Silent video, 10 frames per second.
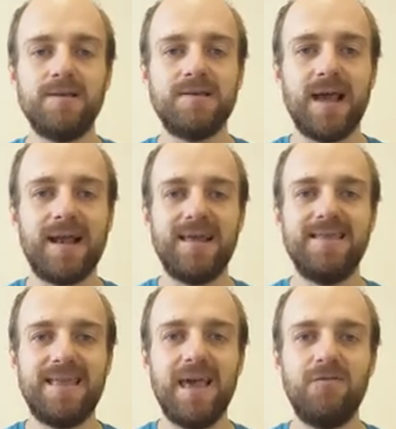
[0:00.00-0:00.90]
Secondly,
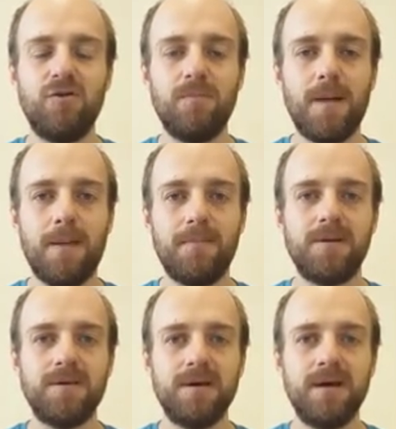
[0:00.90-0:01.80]
David
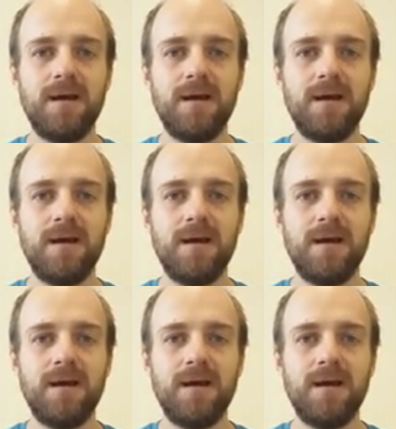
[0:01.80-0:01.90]
remembered